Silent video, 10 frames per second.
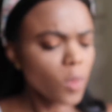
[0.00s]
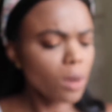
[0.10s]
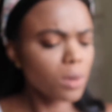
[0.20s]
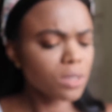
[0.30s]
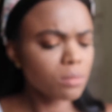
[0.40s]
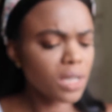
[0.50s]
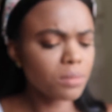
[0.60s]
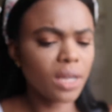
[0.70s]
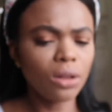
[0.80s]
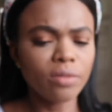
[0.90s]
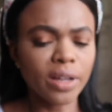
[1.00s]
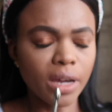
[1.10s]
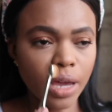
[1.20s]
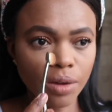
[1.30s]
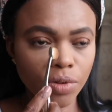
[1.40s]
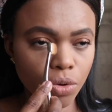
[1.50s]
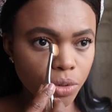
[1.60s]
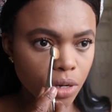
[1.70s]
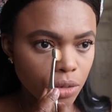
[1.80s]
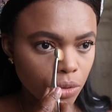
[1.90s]
but sometimes I love like a heavy
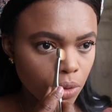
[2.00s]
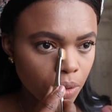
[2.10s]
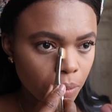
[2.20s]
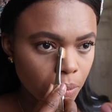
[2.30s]
nose contour.